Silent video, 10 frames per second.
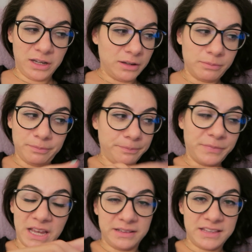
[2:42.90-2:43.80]

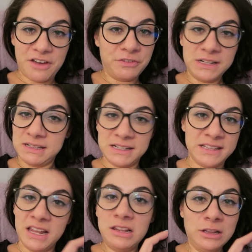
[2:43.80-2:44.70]
It definitely
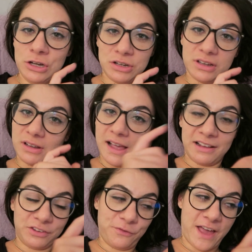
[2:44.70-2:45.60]
didn't look
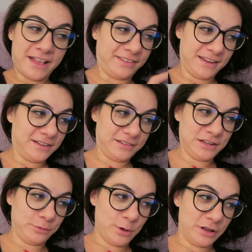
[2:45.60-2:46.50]
as fancy as
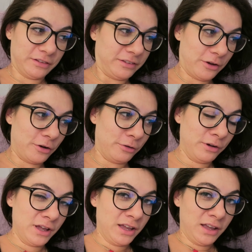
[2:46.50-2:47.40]
this one.
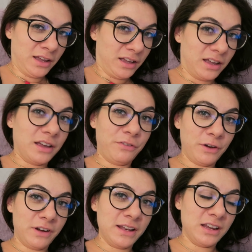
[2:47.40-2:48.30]
So if
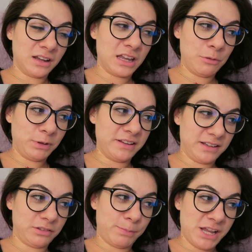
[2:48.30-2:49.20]
you're Indian, can you
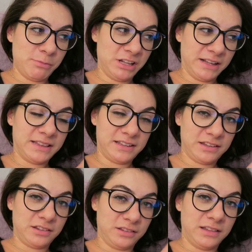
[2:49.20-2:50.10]
please explain me, like,
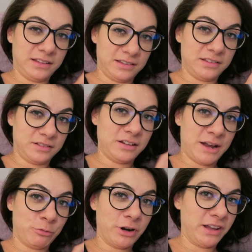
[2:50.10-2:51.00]
this is
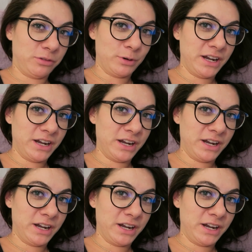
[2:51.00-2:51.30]
glamorized,